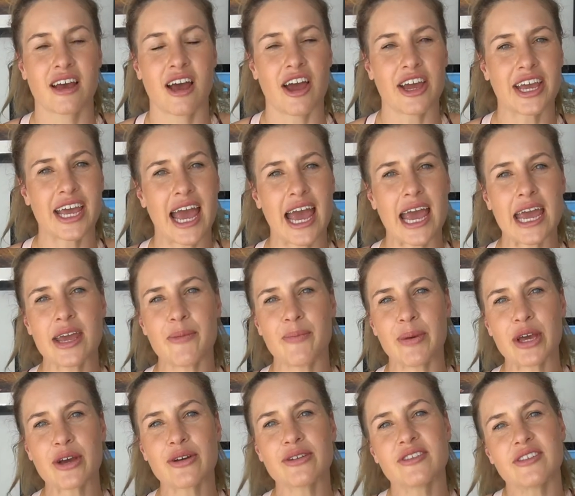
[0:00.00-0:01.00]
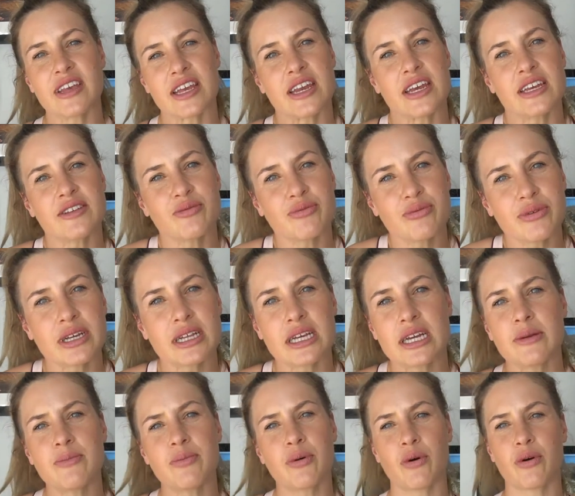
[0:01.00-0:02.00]
okay? Because it is really
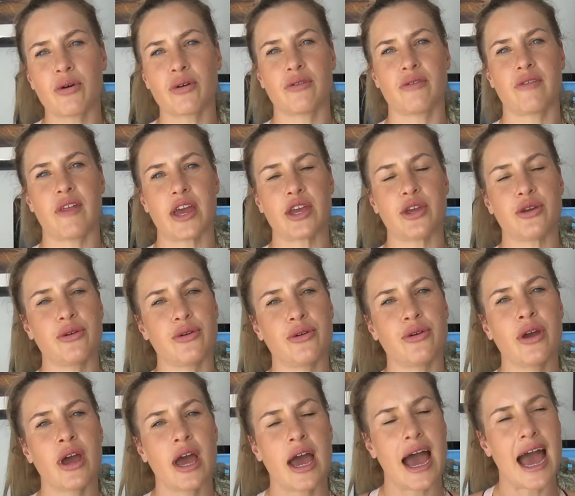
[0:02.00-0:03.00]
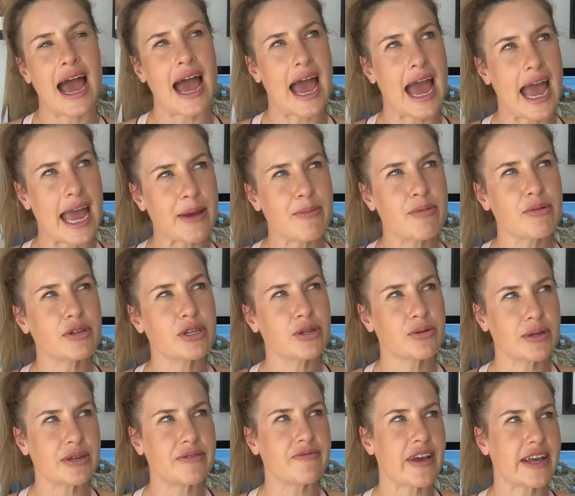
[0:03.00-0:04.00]
important that you are able to
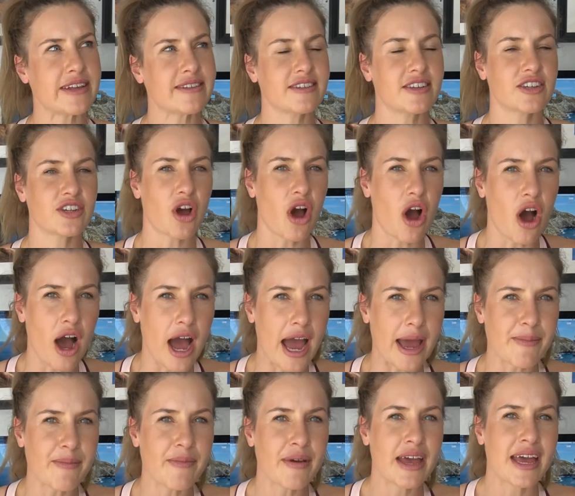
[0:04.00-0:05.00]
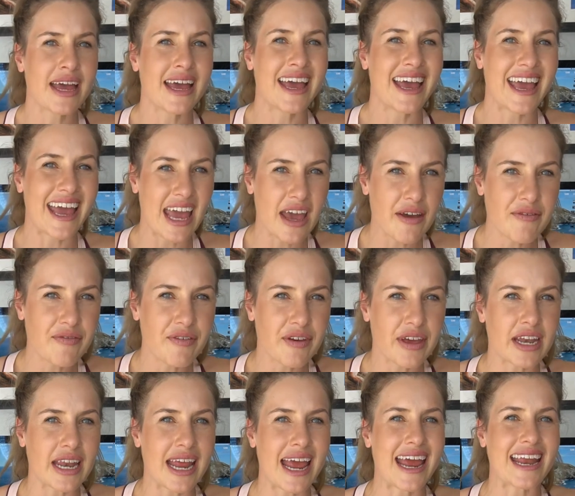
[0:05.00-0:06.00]
invest time,
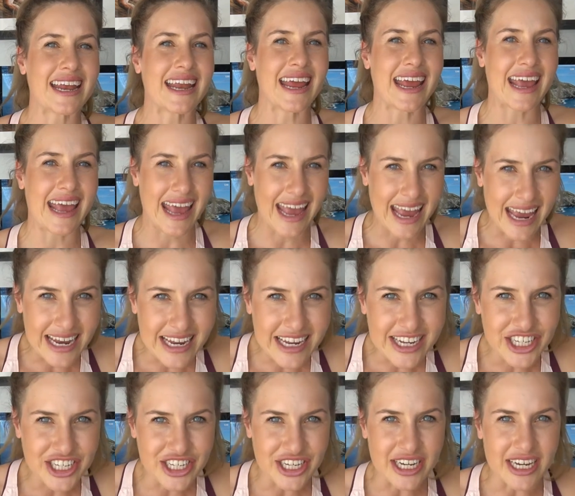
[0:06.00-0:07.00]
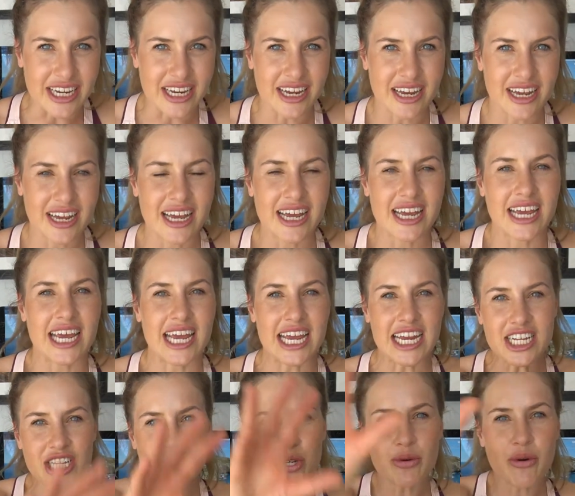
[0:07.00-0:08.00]
effort, and energy
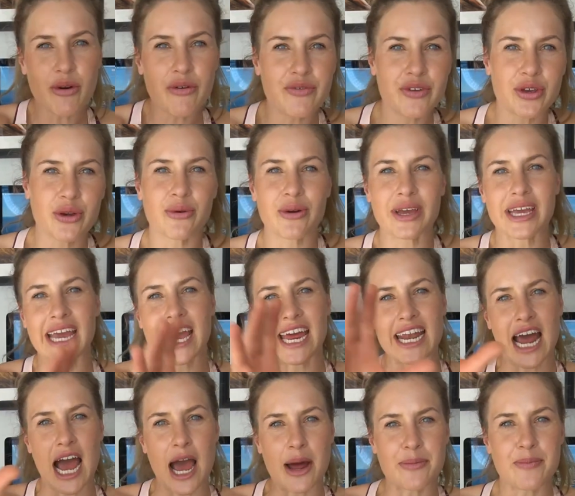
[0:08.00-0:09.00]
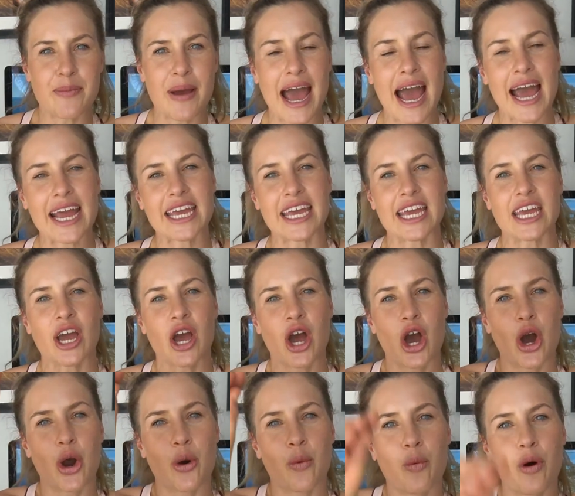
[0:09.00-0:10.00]
into reviewing and unpacking
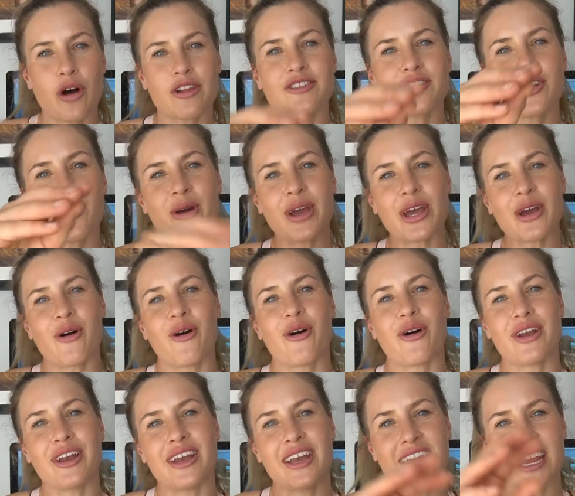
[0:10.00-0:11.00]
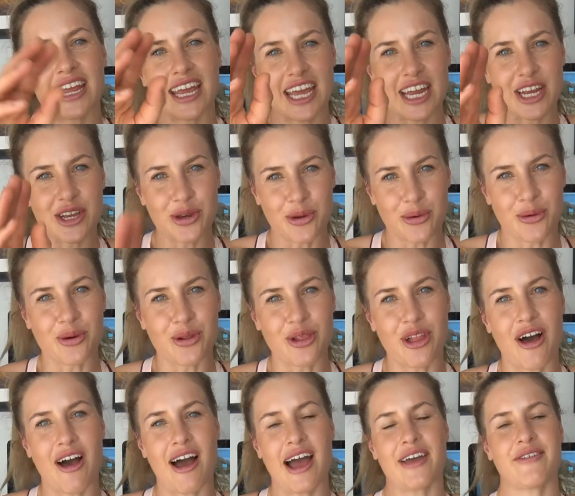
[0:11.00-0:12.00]
what's going on in your
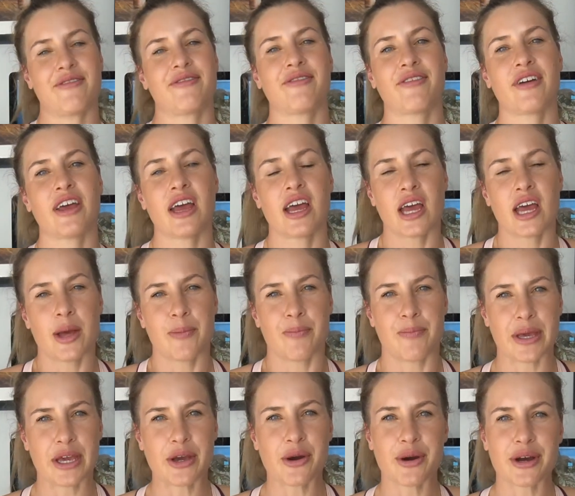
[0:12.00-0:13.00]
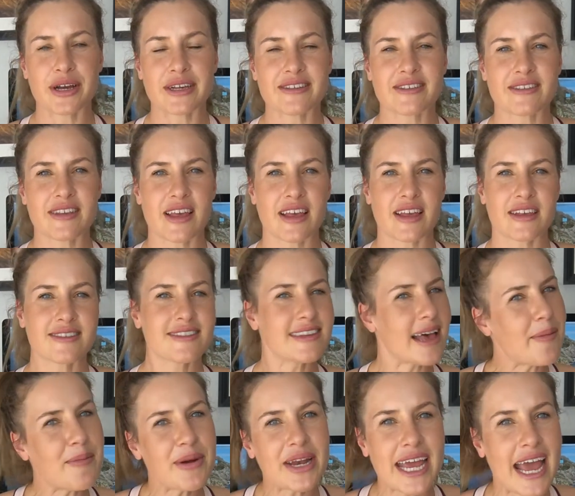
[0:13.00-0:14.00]
life, because
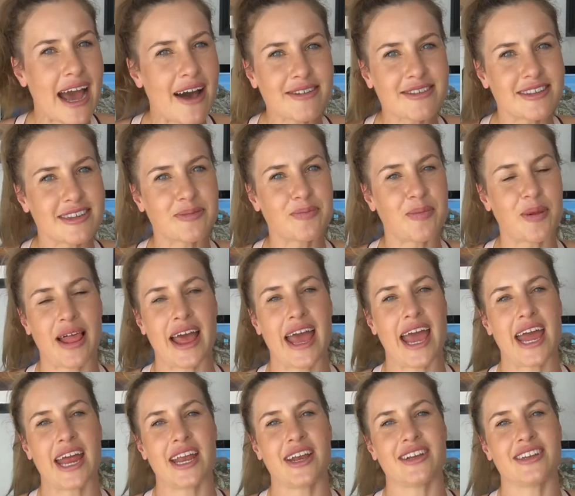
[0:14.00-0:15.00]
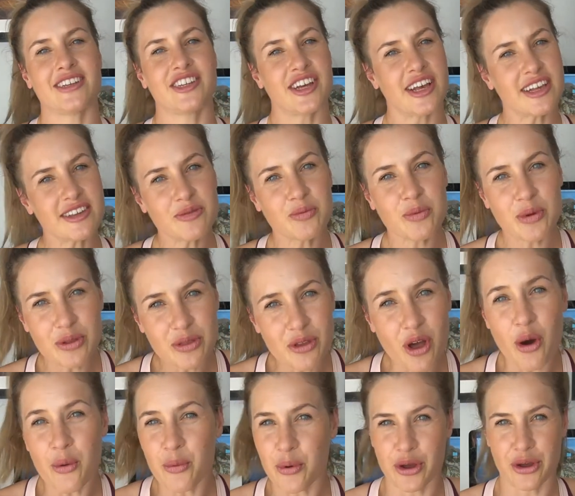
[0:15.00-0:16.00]
somebody else's plan just will
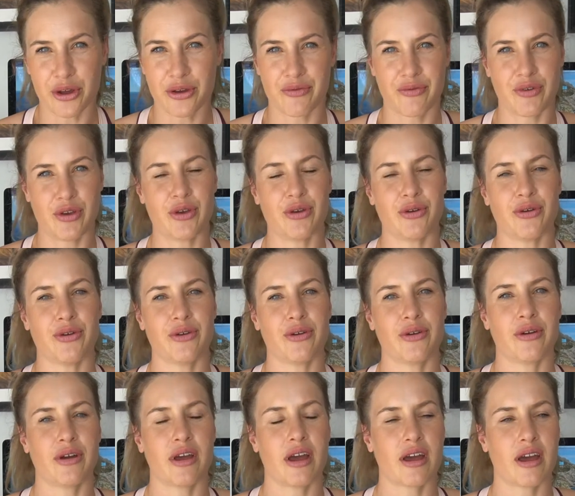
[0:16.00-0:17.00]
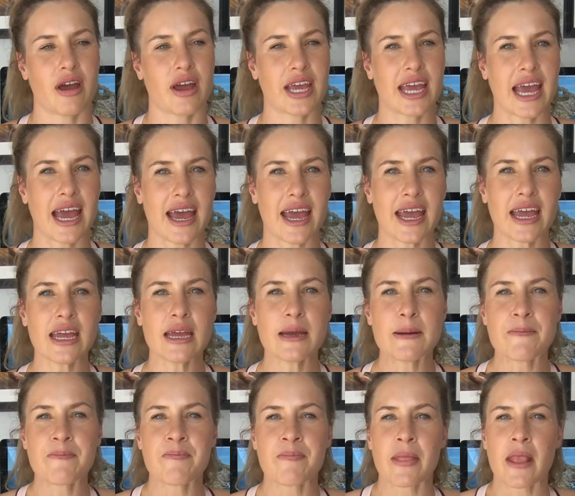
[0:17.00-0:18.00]
not work for you, okay?
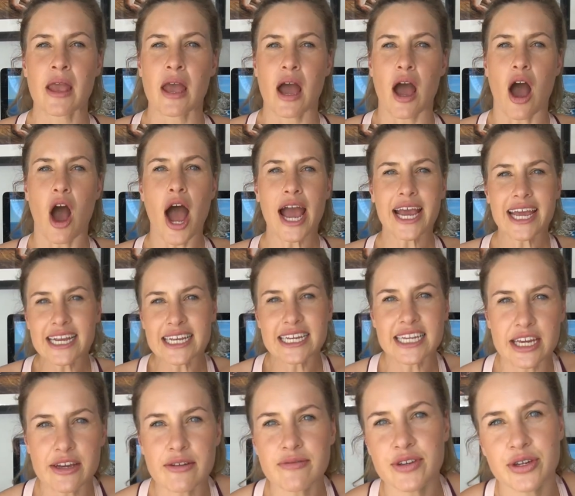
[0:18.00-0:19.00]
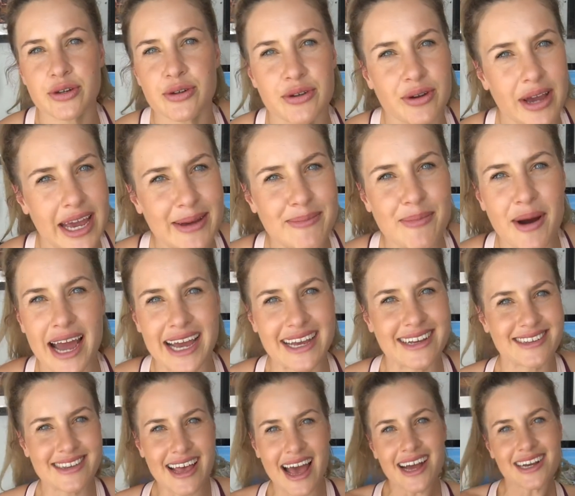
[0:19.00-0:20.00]
I can give you my
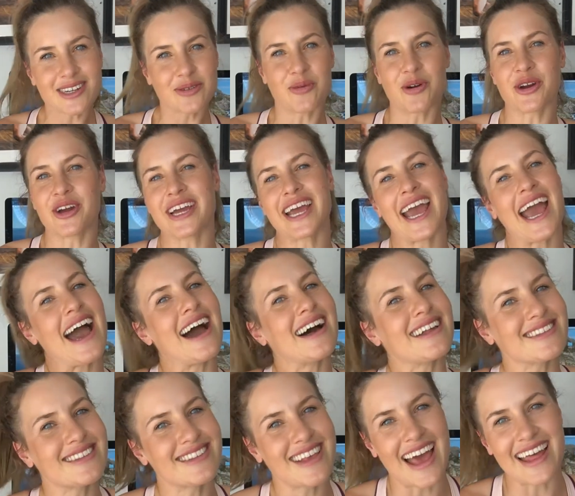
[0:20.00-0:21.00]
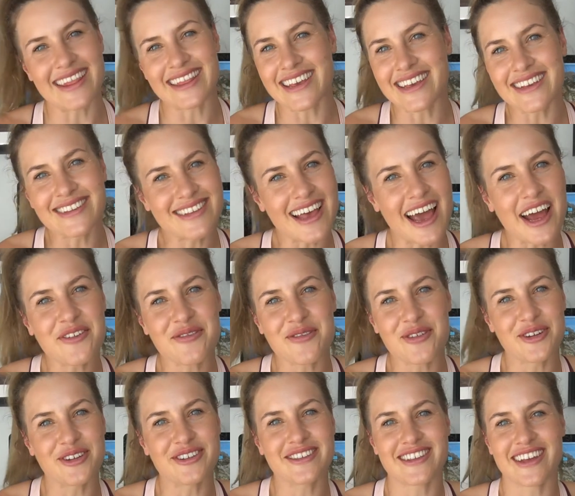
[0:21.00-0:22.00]
exact workouts and the exact
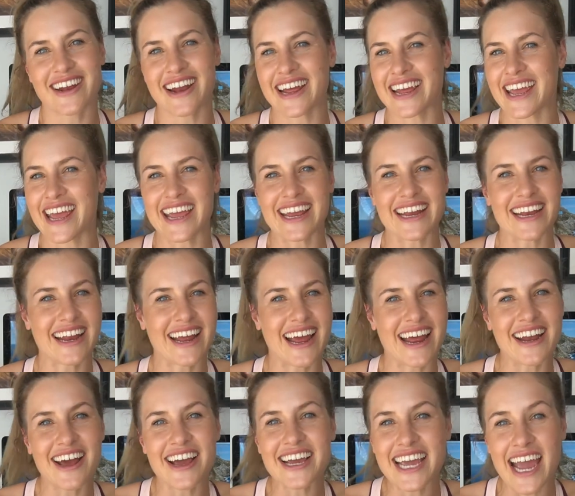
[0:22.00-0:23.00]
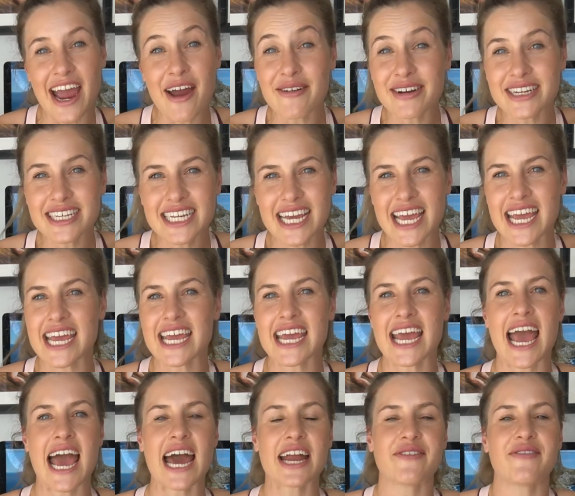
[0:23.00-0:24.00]
foods that I eat, and I guarantee
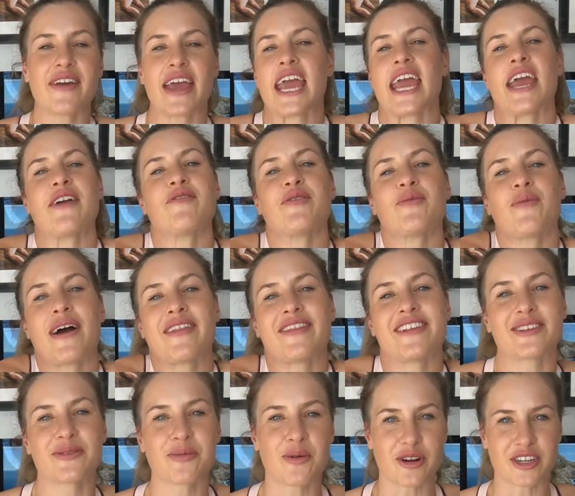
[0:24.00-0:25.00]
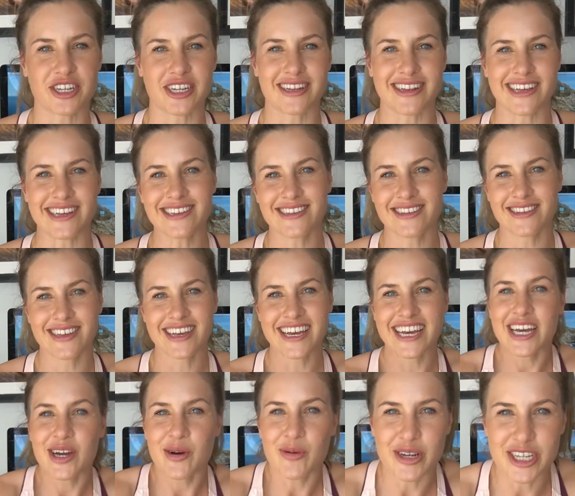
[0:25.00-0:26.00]
out of everyone that's watching this,
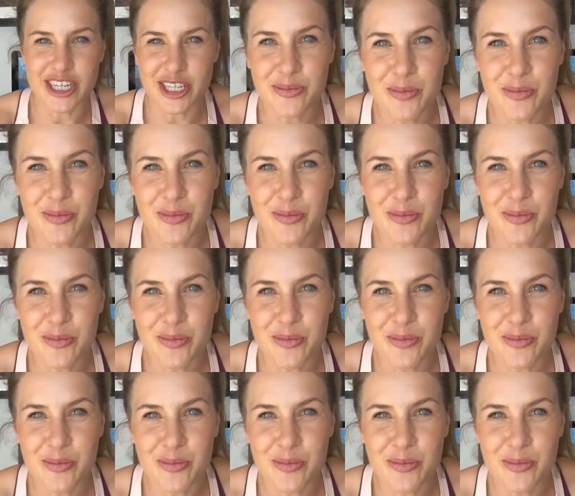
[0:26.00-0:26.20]
which is